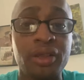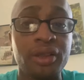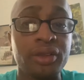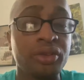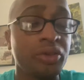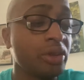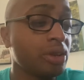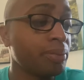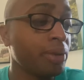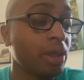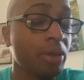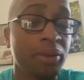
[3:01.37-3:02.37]
clear, so he should
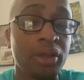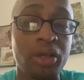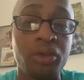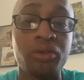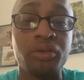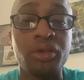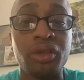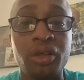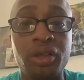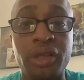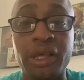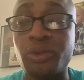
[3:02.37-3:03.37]
be able to go
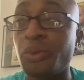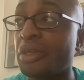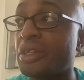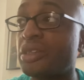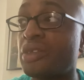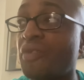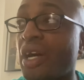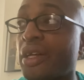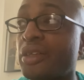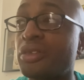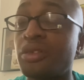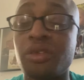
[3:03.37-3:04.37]
next week against the Vikings.